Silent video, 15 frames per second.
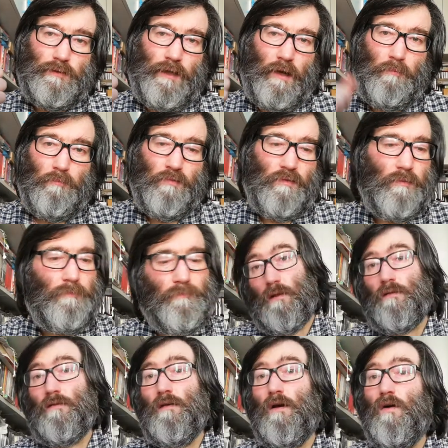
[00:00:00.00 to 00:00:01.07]
thumbs.
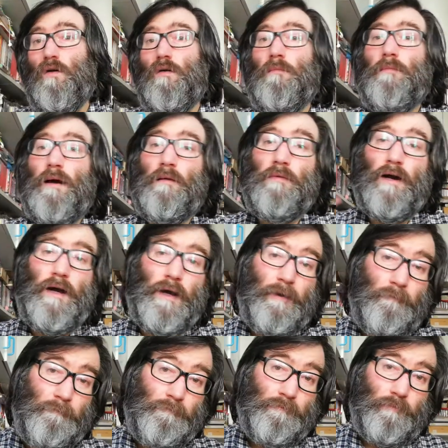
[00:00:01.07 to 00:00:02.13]
So bye bye,